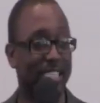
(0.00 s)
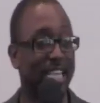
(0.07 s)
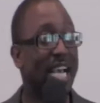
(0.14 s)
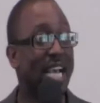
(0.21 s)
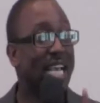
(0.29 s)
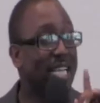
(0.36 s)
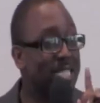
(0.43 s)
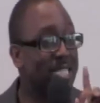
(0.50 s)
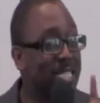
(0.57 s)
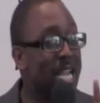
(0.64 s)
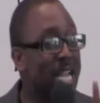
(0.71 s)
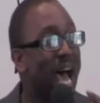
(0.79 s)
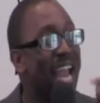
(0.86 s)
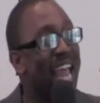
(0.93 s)
is
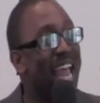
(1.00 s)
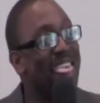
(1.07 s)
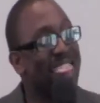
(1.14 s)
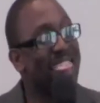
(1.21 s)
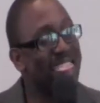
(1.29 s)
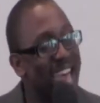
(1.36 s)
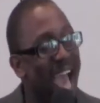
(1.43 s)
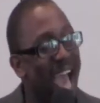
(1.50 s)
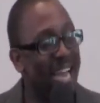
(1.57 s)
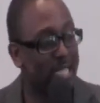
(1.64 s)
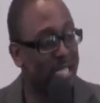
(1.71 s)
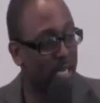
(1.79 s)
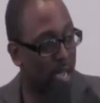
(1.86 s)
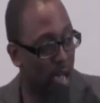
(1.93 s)
not that
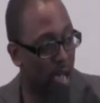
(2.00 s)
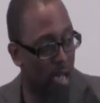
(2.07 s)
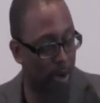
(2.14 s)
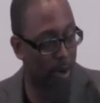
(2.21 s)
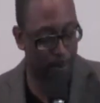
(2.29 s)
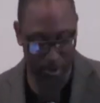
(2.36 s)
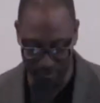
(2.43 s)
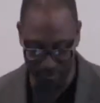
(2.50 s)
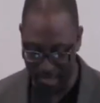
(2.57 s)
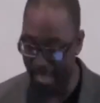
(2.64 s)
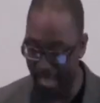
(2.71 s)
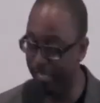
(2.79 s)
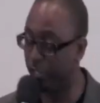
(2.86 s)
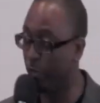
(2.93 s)
God
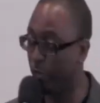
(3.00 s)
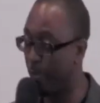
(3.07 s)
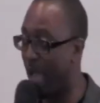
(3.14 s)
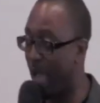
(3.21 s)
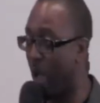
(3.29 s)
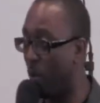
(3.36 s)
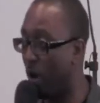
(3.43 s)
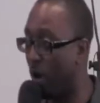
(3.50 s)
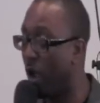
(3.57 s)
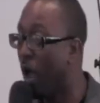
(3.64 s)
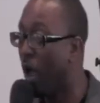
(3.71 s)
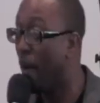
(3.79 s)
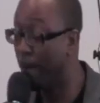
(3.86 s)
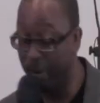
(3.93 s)
provides you power,
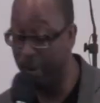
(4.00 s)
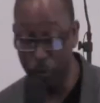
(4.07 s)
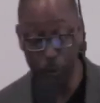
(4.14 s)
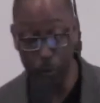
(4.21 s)
but when